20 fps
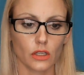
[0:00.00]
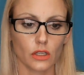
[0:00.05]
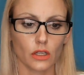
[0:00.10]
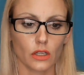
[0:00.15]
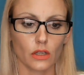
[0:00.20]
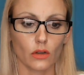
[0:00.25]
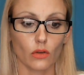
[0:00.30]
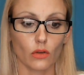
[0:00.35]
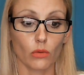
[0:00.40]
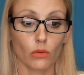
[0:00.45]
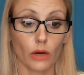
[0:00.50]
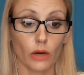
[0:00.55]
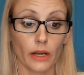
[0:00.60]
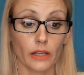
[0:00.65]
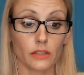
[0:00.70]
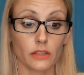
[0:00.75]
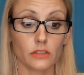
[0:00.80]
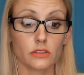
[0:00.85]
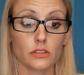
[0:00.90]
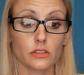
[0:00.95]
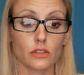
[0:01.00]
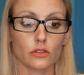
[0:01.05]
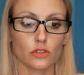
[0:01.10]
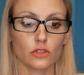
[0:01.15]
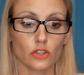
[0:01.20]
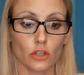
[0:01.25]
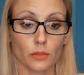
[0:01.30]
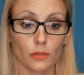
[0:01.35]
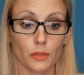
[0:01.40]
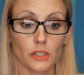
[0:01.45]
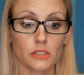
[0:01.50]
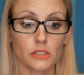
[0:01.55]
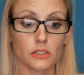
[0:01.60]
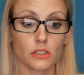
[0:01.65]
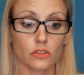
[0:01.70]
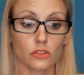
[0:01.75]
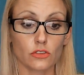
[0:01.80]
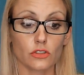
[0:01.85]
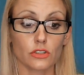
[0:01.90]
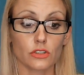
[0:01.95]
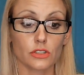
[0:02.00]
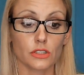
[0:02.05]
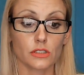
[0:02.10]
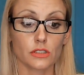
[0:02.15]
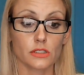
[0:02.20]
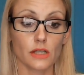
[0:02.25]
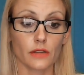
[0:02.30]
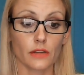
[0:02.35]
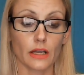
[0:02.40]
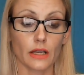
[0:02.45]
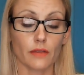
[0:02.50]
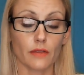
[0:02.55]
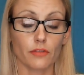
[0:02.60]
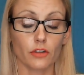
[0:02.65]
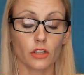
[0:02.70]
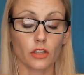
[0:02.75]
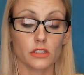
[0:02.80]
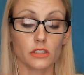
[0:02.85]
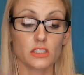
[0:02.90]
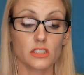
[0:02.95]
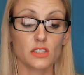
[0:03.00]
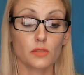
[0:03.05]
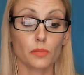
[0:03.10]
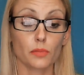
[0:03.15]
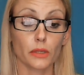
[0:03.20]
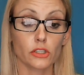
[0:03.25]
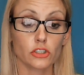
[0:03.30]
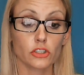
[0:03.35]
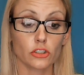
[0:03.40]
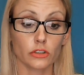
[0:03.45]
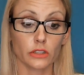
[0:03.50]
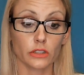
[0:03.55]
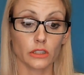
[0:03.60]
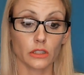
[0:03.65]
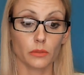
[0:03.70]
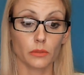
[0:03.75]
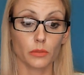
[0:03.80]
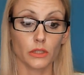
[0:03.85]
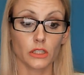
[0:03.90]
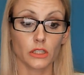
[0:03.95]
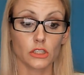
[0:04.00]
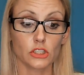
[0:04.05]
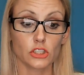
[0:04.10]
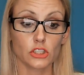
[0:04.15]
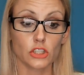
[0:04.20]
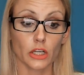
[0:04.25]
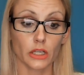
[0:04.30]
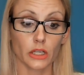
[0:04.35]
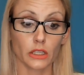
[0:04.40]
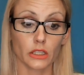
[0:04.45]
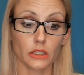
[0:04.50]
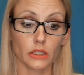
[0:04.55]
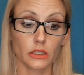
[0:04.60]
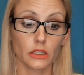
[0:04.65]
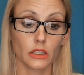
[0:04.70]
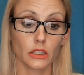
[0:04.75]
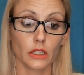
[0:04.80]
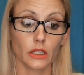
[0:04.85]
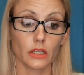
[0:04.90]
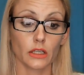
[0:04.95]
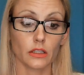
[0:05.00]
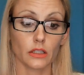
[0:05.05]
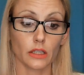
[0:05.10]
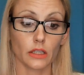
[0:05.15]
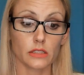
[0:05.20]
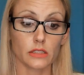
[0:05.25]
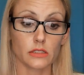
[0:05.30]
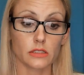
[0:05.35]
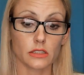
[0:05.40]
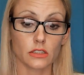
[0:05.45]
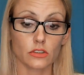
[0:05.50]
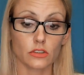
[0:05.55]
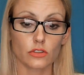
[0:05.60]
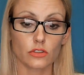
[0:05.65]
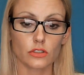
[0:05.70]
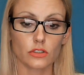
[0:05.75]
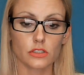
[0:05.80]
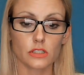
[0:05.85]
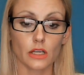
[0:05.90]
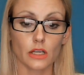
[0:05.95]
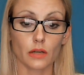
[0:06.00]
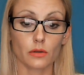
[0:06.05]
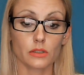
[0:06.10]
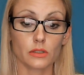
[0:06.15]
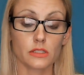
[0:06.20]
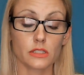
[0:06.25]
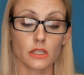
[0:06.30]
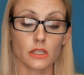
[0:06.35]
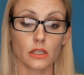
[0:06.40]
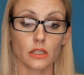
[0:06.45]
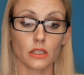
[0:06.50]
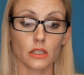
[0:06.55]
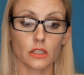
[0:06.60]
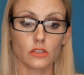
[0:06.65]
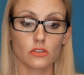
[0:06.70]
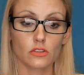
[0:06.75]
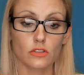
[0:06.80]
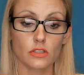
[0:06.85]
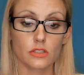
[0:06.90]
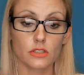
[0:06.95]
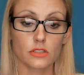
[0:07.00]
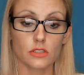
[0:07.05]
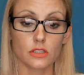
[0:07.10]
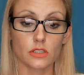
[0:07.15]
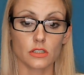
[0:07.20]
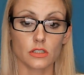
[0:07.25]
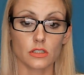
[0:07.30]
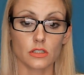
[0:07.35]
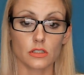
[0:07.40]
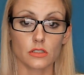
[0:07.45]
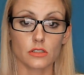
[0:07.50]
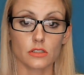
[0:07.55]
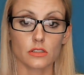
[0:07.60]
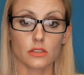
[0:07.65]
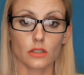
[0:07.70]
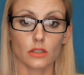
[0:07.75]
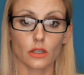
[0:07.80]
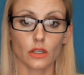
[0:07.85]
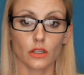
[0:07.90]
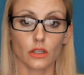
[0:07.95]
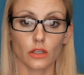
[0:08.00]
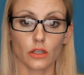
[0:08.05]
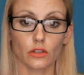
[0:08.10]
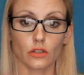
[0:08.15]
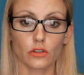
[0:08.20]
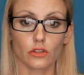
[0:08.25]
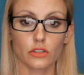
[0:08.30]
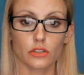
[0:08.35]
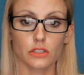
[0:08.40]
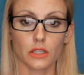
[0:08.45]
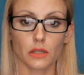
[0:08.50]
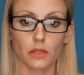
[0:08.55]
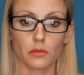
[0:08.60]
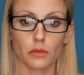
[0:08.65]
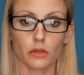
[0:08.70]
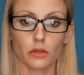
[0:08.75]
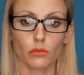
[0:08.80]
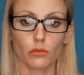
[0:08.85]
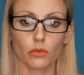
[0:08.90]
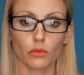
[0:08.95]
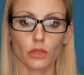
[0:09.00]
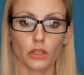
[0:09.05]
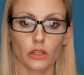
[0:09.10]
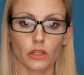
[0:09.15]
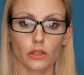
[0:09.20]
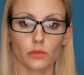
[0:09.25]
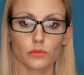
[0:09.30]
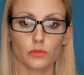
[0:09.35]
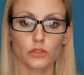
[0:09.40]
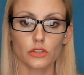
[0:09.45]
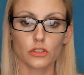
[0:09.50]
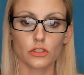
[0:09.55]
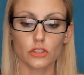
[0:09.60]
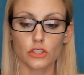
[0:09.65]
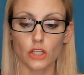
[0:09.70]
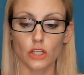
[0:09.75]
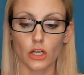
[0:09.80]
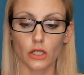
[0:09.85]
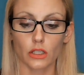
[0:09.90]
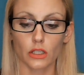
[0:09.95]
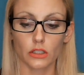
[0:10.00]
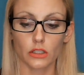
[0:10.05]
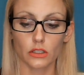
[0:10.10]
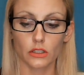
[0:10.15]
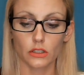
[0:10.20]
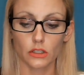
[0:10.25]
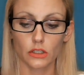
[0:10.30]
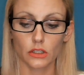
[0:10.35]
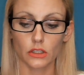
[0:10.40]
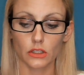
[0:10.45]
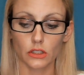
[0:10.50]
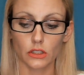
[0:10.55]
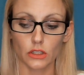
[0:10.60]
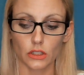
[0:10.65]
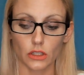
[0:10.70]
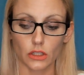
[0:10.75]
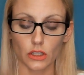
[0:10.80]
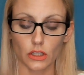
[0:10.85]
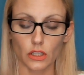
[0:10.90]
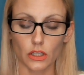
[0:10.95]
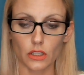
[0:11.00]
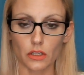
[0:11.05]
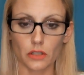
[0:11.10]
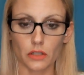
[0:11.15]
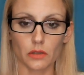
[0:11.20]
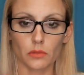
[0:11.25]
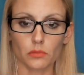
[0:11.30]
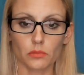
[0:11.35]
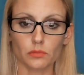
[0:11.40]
Right, so Trump has interest in South Africa, especially because China has interest. I would say interest is an understatement when it comes to China. Um,